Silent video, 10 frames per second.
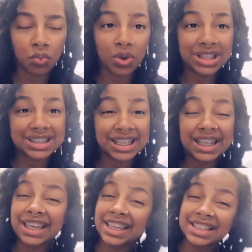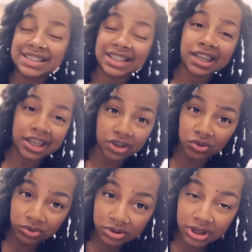Once it is
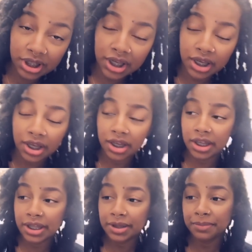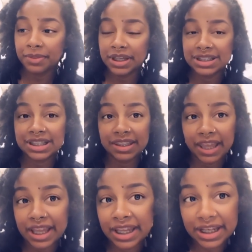healed, um, they say
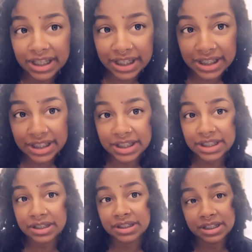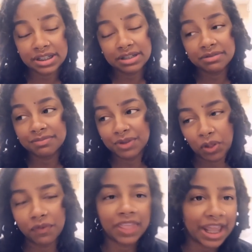that it, it,
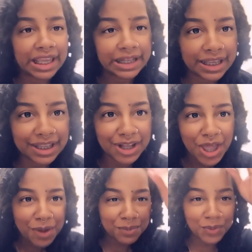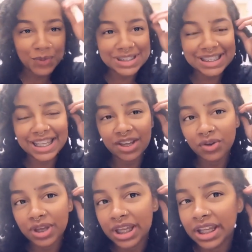that it, it, but once it
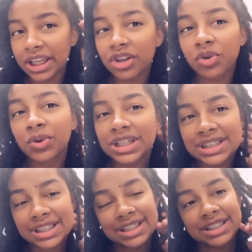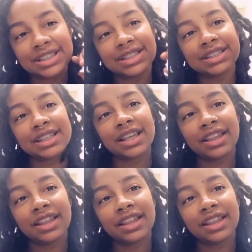heals, it increases